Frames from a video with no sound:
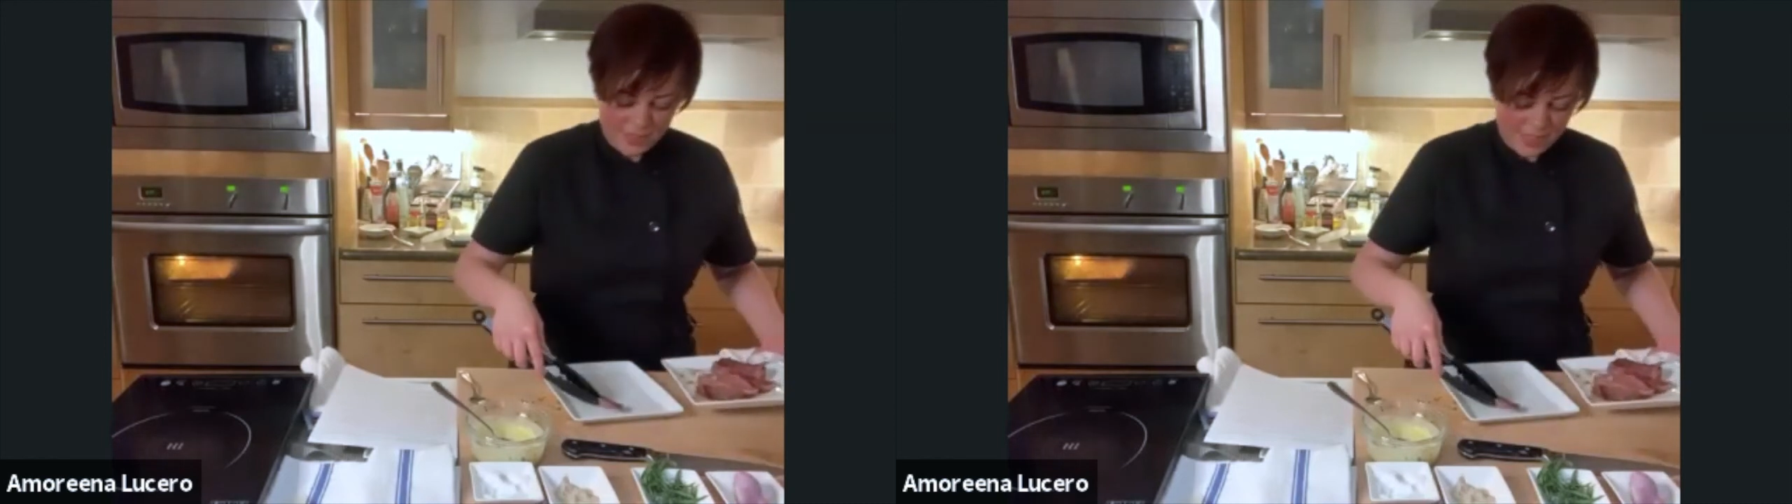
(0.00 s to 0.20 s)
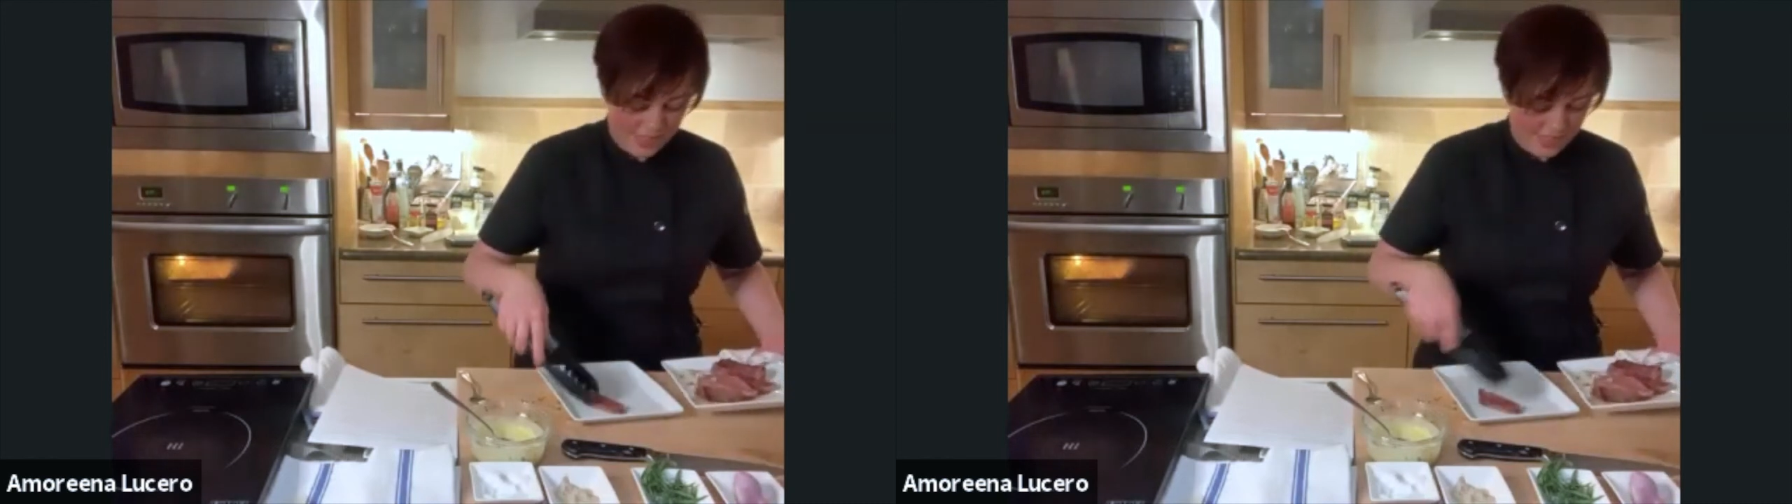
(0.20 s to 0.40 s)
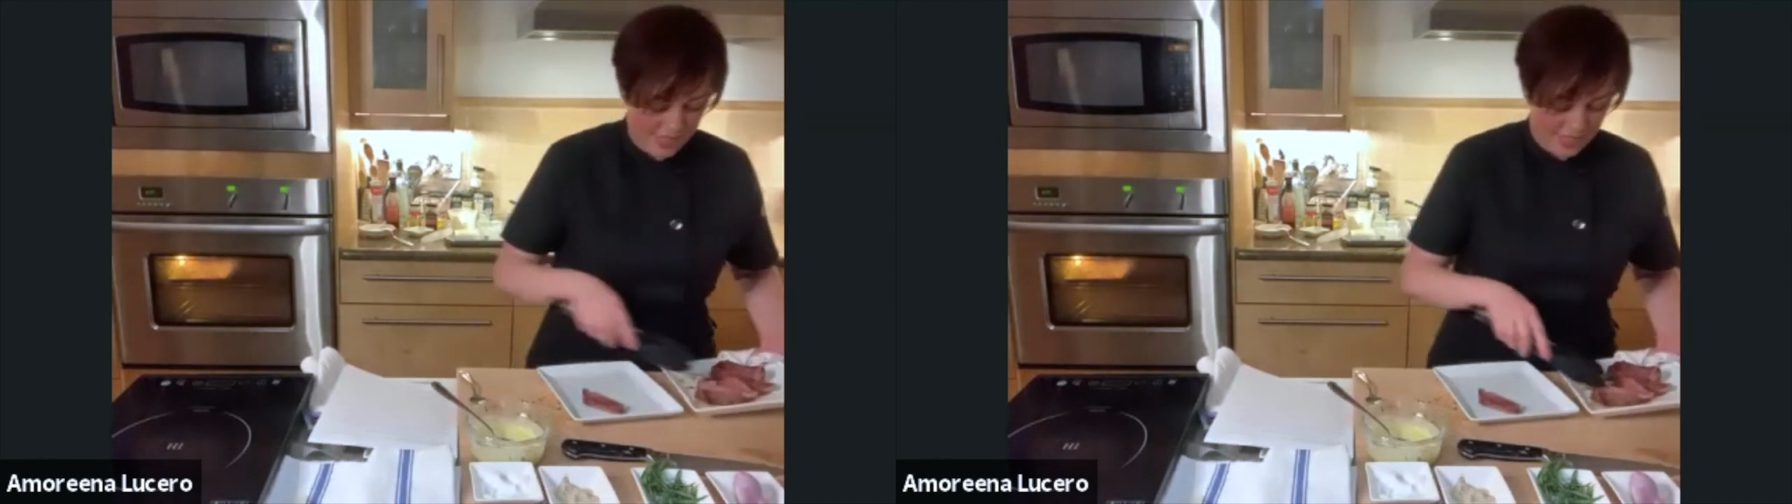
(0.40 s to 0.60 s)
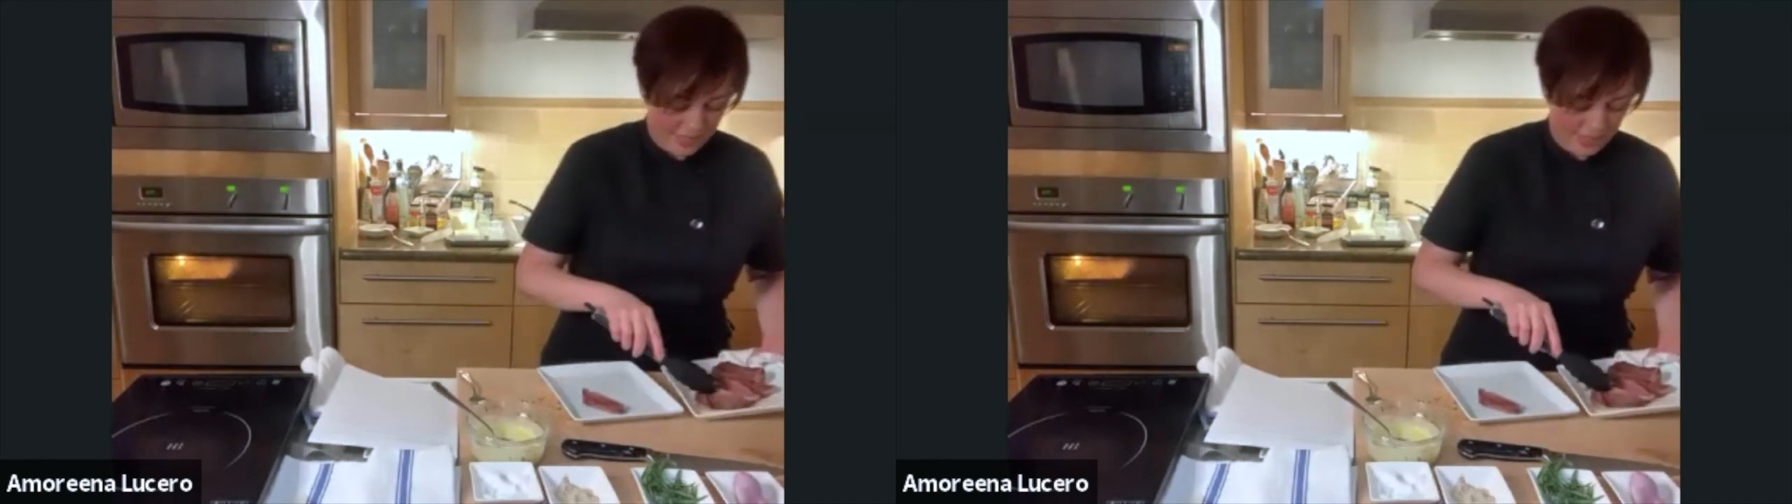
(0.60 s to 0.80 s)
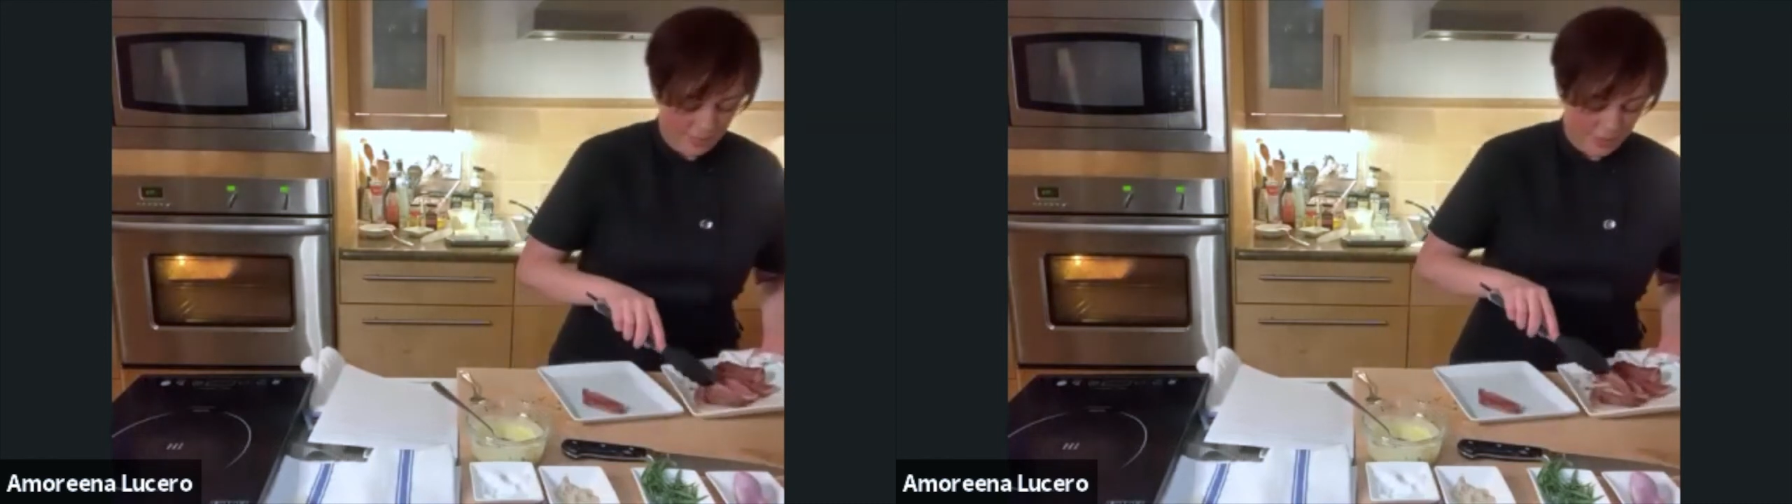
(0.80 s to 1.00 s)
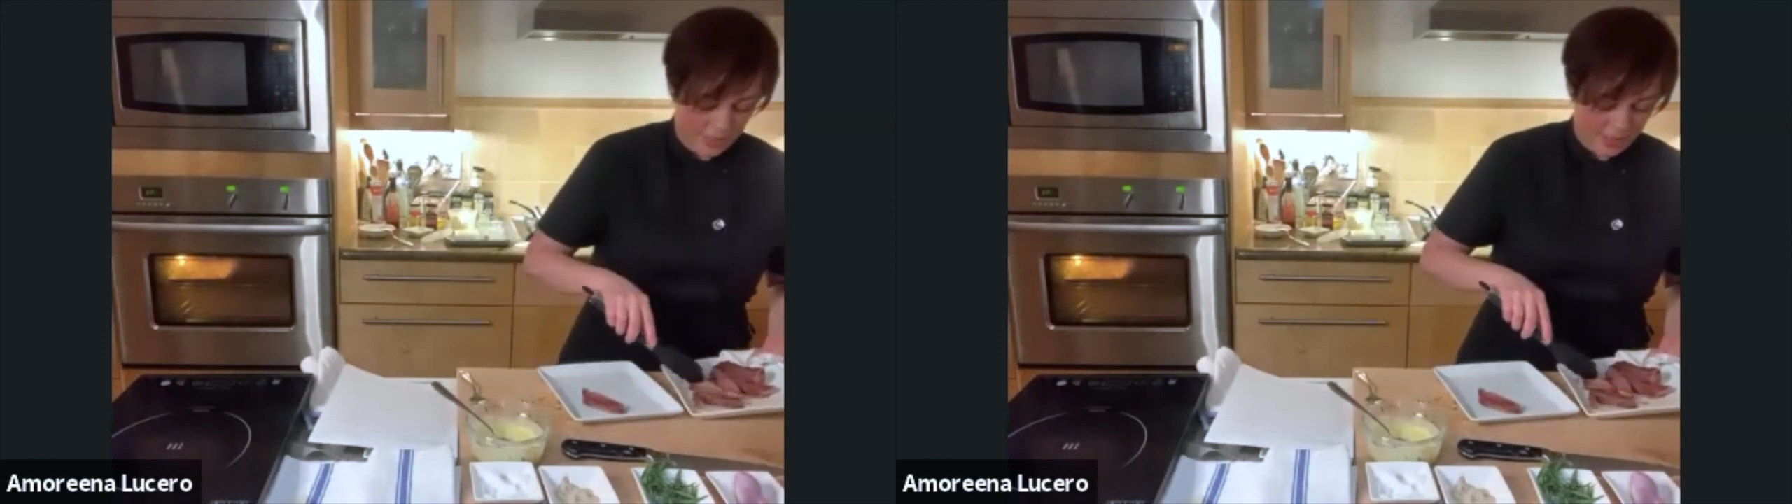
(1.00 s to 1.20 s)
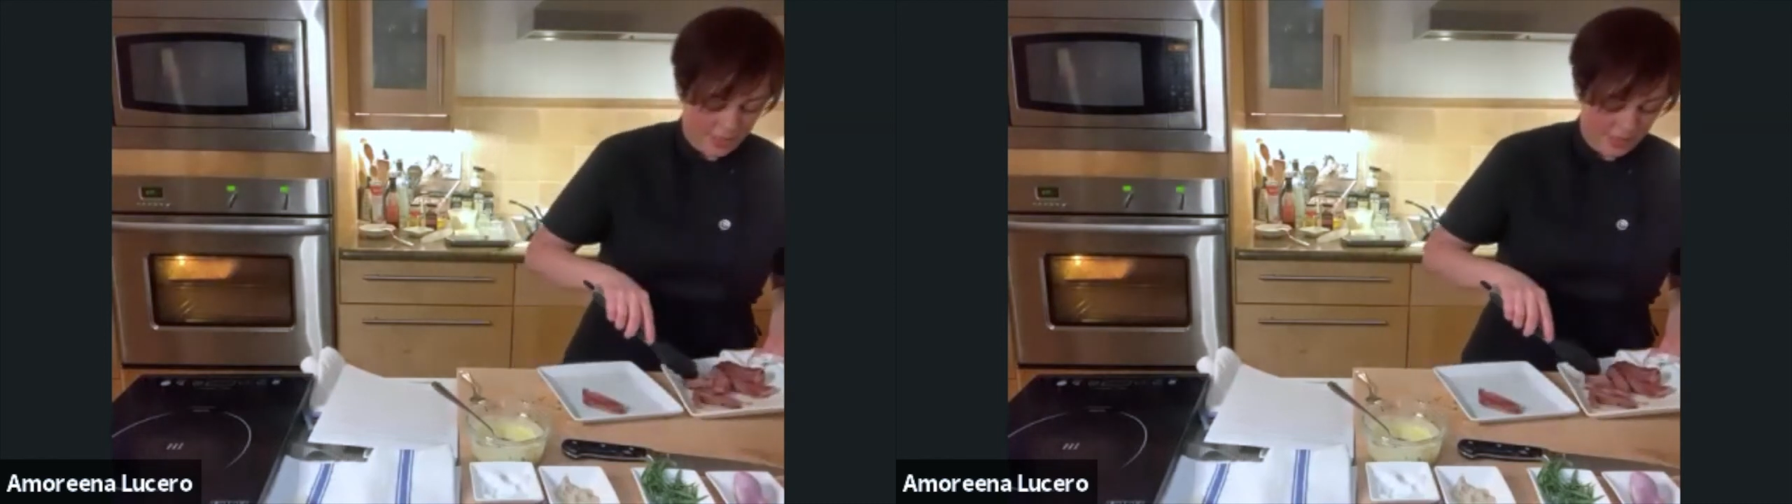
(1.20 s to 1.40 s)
sliced steak and then put it in